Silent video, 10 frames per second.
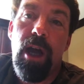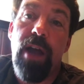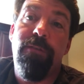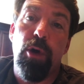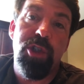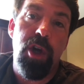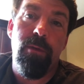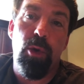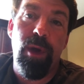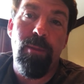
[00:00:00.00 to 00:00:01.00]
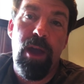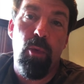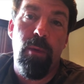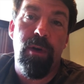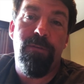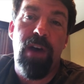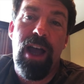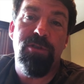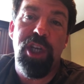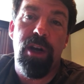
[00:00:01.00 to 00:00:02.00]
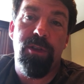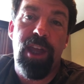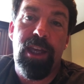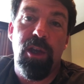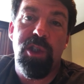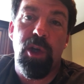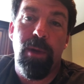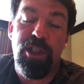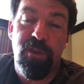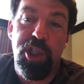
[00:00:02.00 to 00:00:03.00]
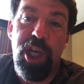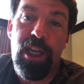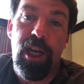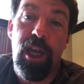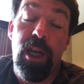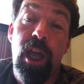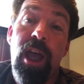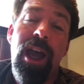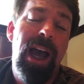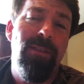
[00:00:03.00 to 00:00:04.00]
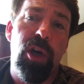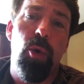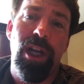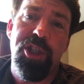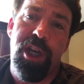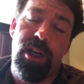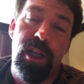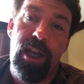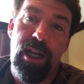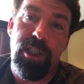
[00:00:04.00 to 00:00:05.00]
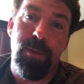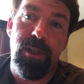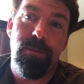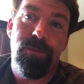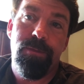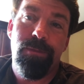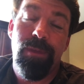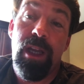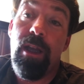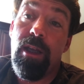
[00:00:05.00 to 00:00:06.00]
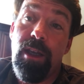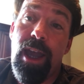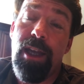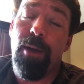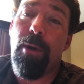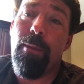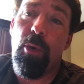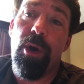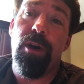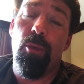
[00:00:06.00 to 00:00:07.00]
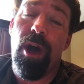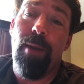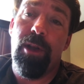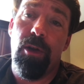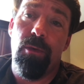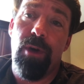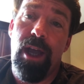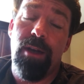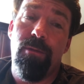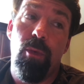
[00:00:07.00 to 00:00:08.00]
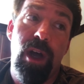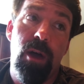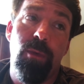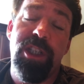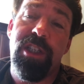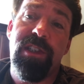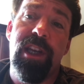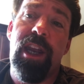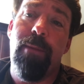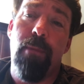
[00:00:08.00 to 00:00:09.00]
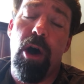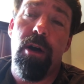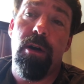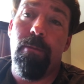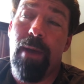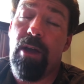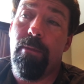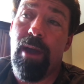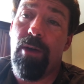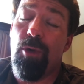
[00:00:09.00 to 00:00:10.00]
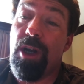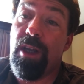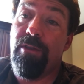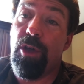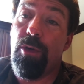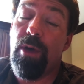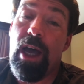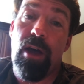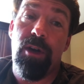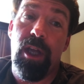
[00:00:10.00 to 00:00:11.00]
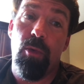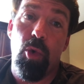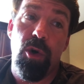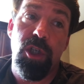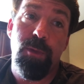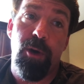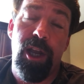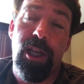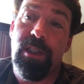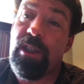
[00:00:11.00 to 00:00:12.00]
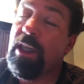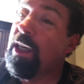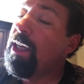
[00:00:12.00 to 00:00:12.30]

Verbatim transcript: Hi folks, John with the Wingman one fifteen channel. Thank you so much for checking in. I have a quick channel announcement. Yeah, you're probably wondering why I'm a little red. Well, we just did a modern mountain man rendezvous out in Warner Springs.